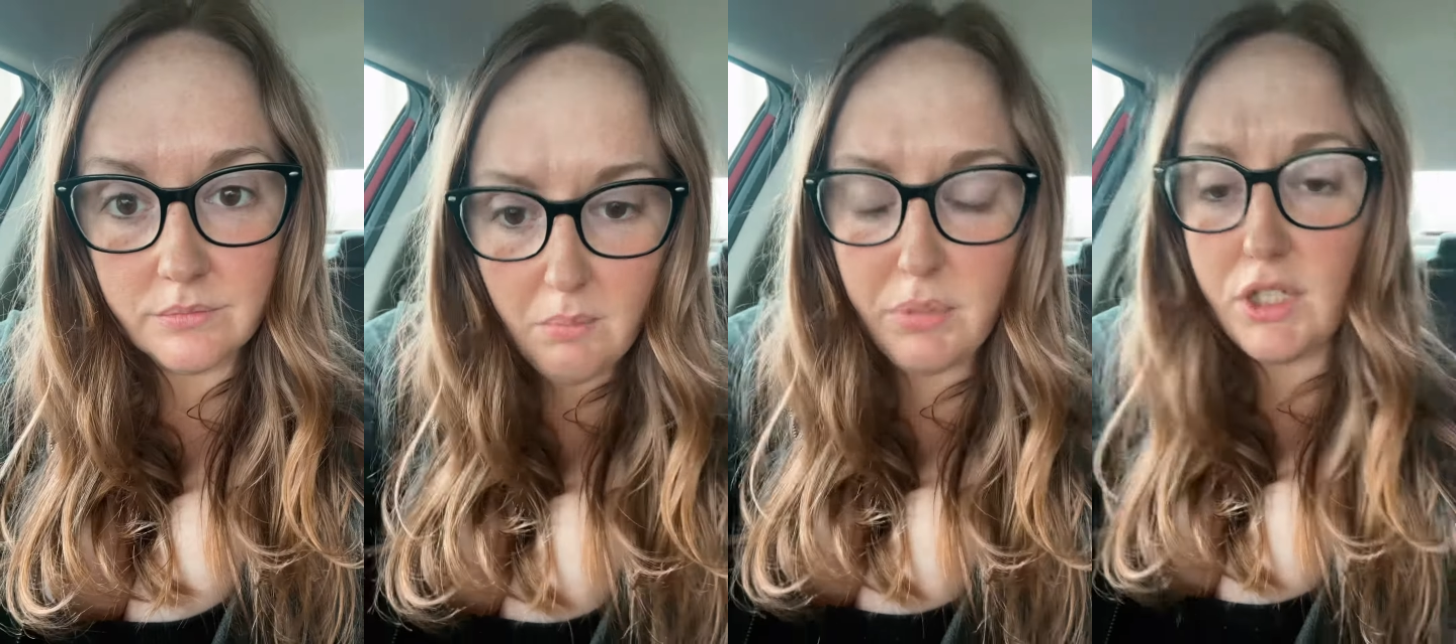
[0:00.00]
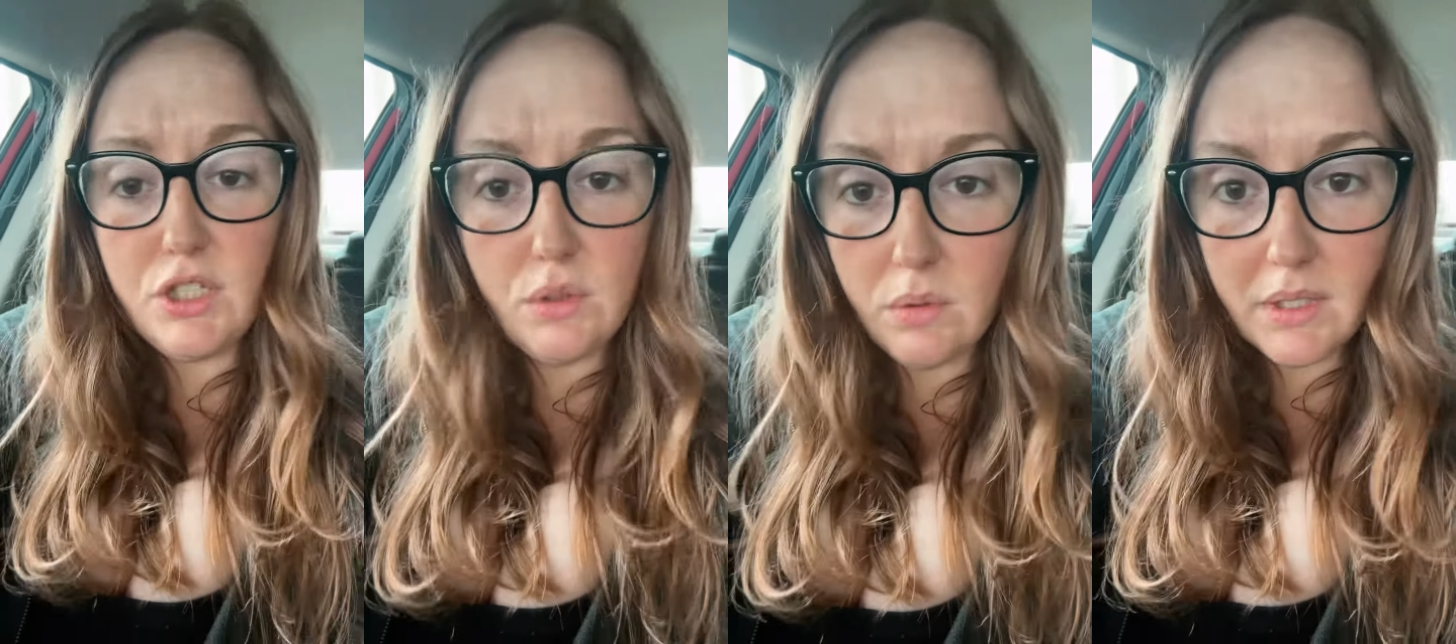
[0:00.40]
But you
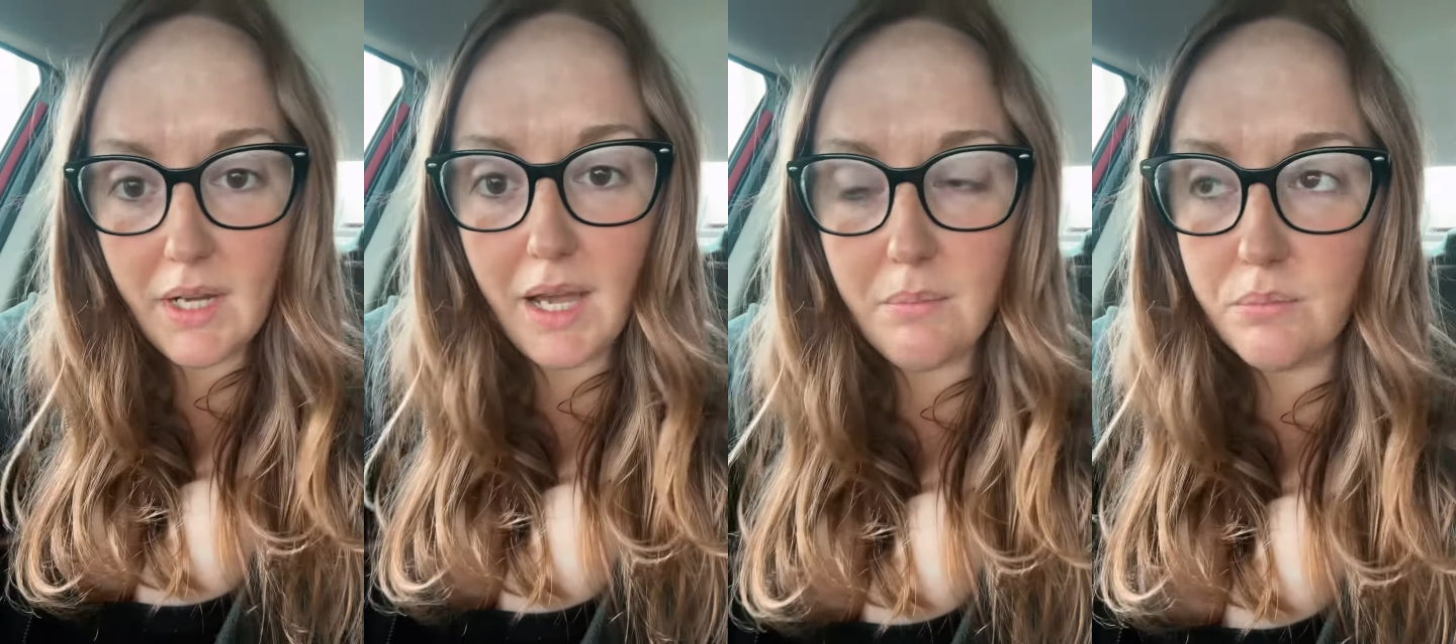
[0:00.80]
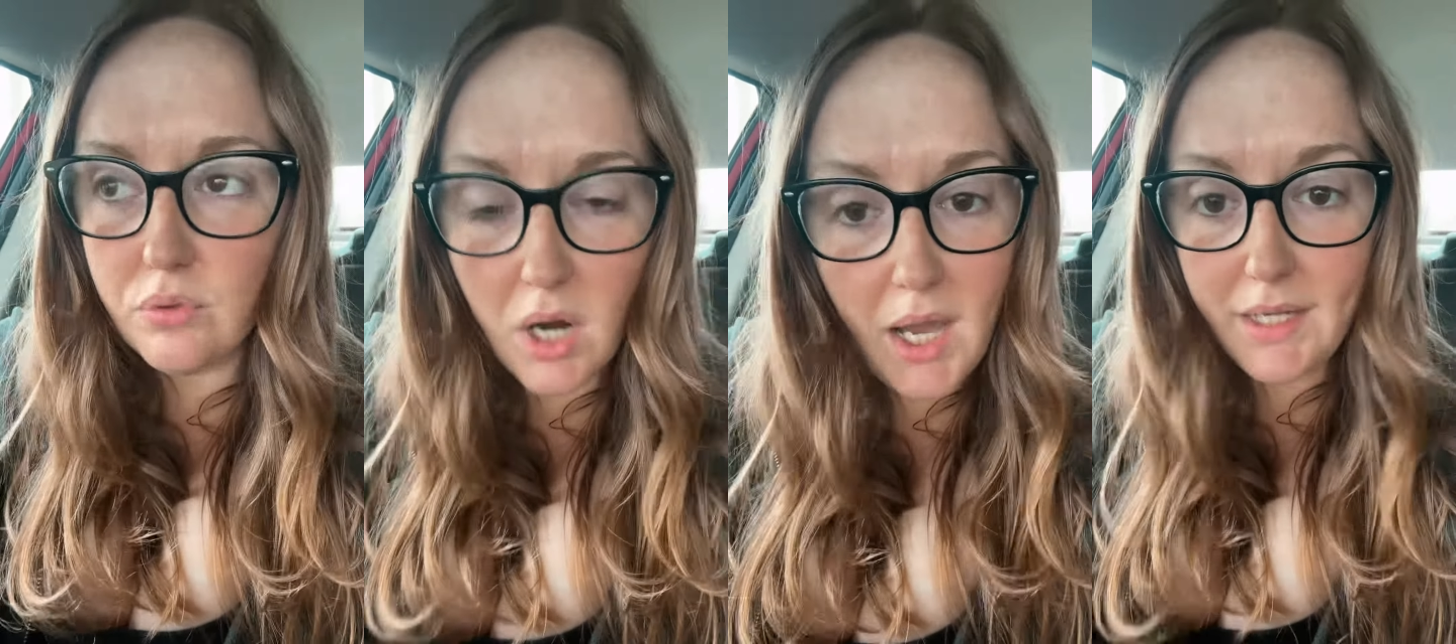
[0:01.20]
were not
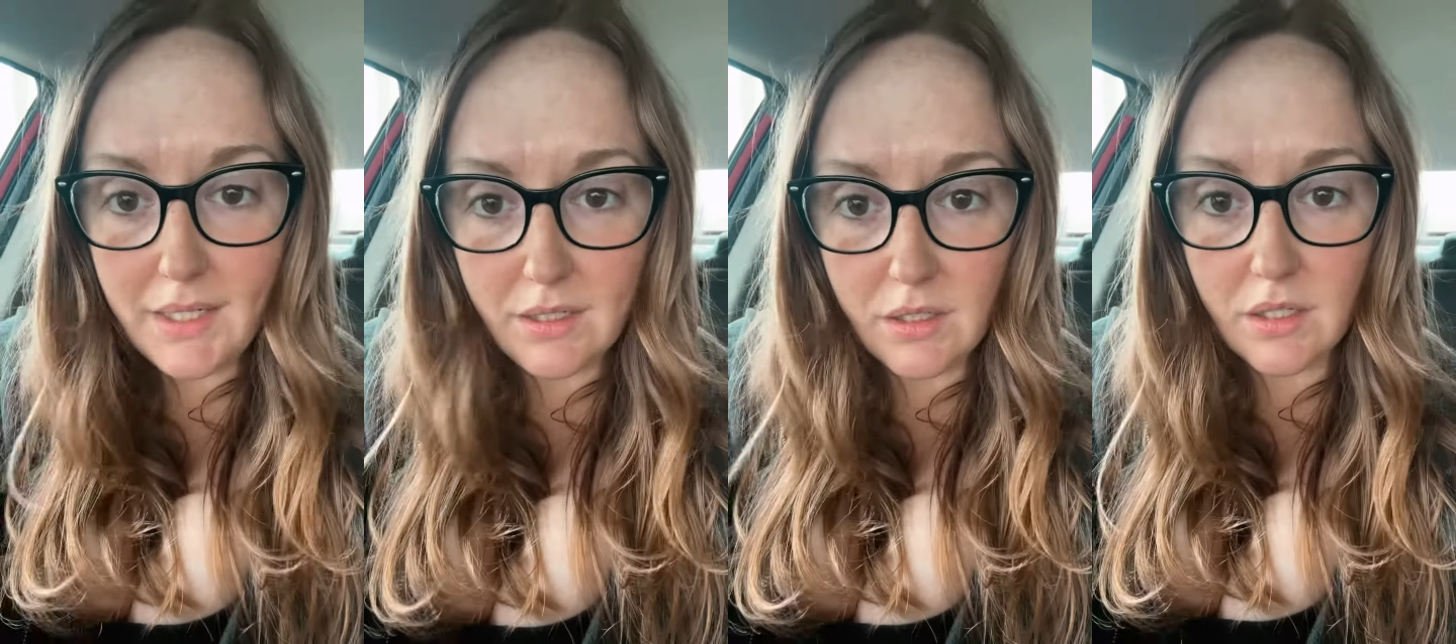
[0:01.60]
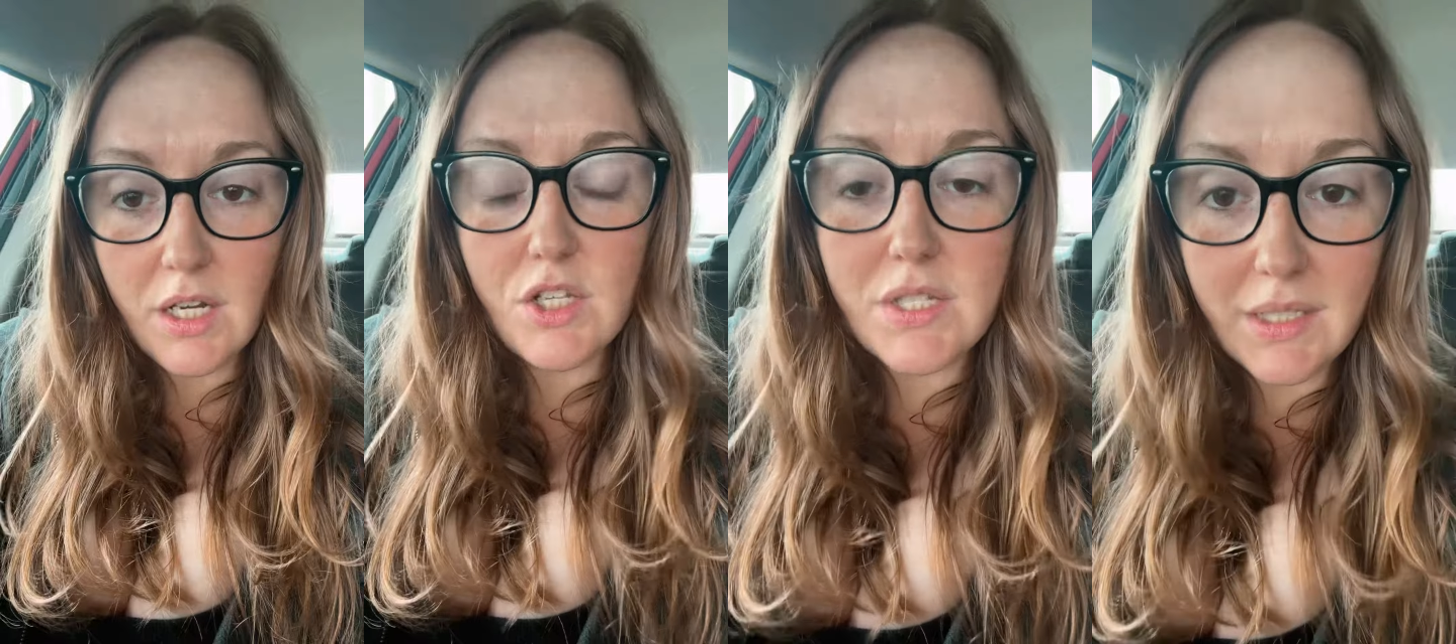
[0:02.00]
brought here
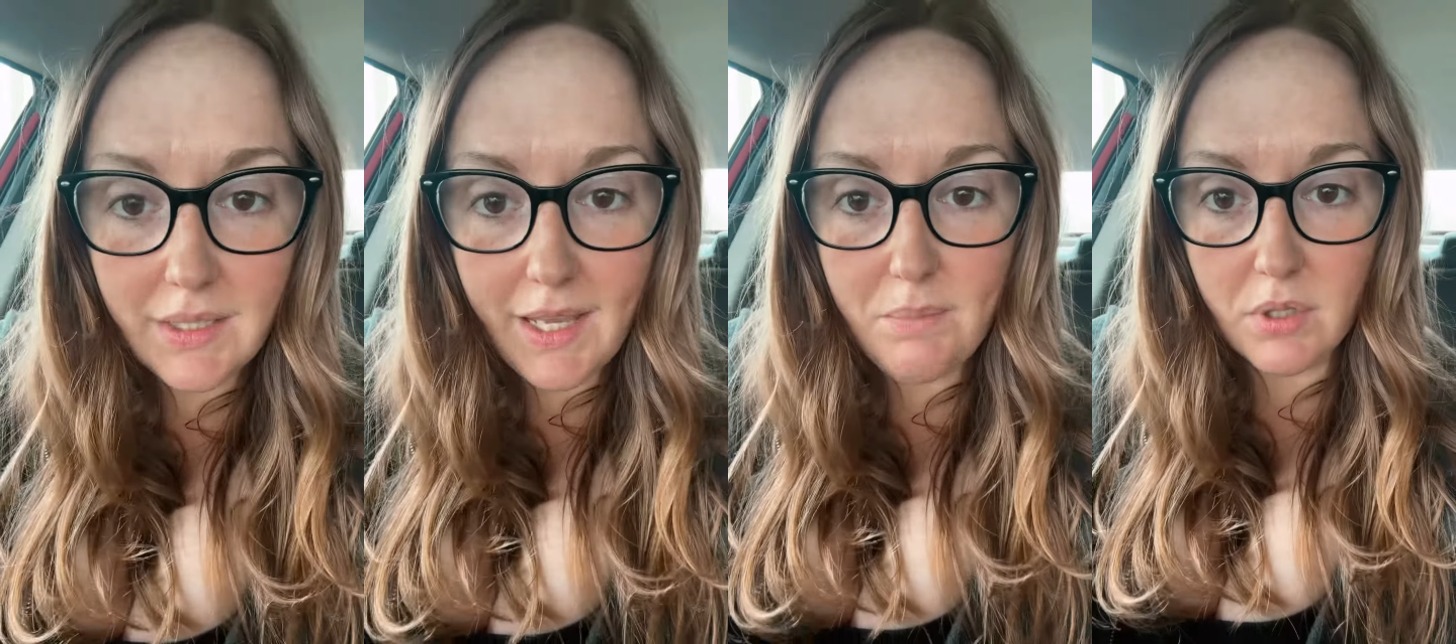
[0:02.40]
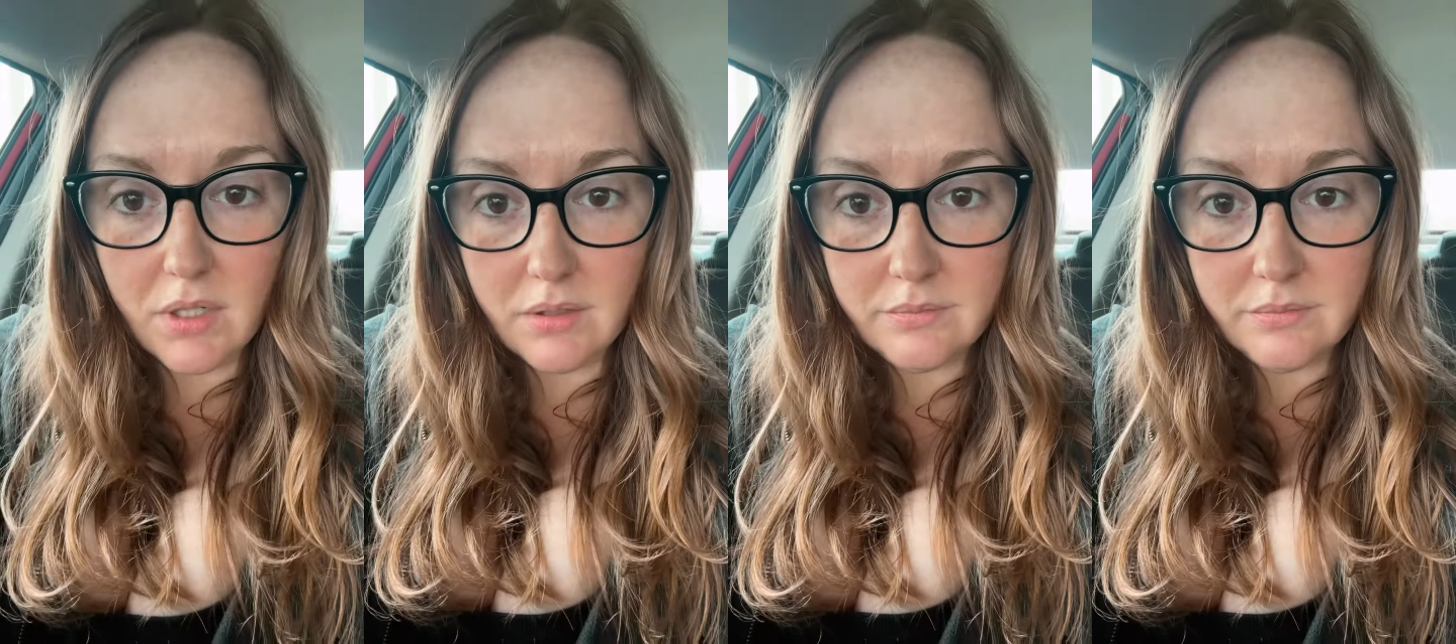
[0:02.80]
to labor.